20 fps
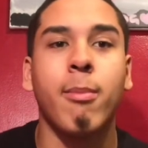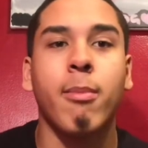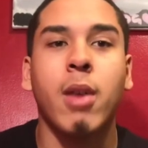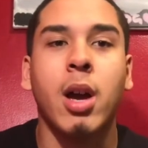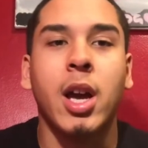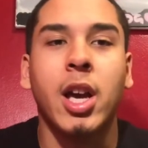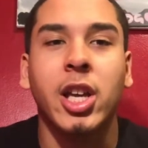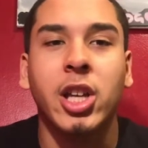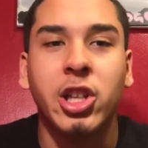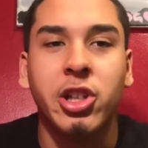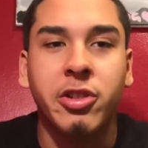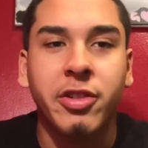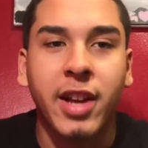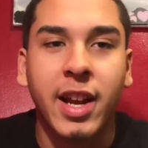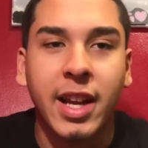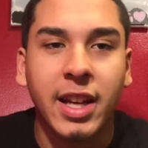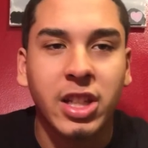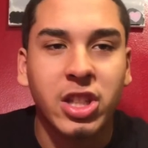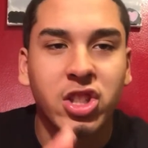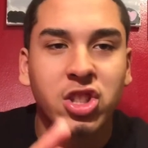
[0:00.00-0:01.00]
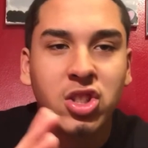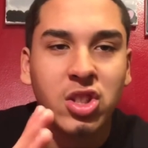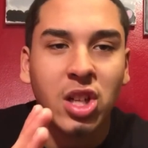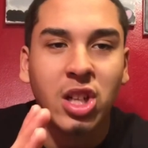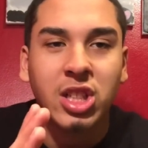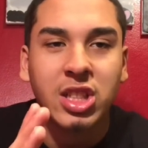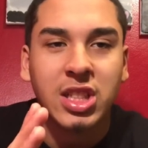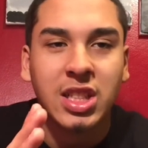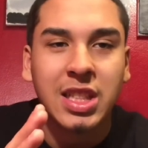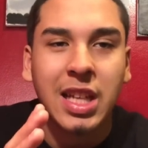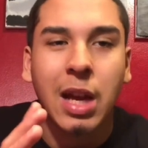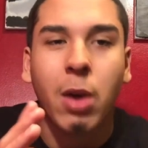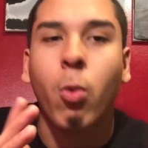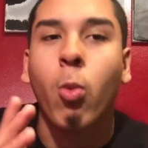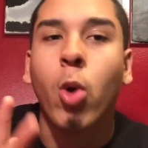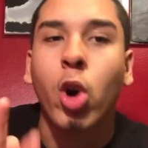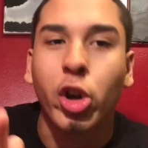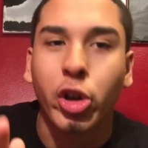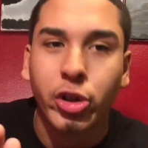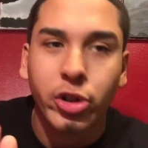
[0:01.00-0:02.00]
migraine started to get
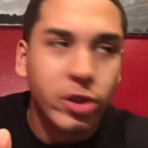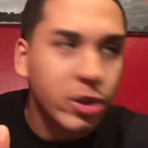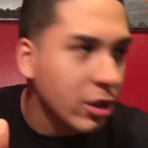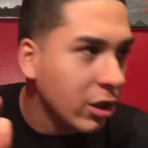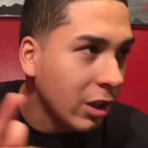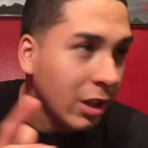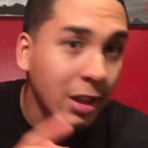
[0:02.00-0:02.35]
worse.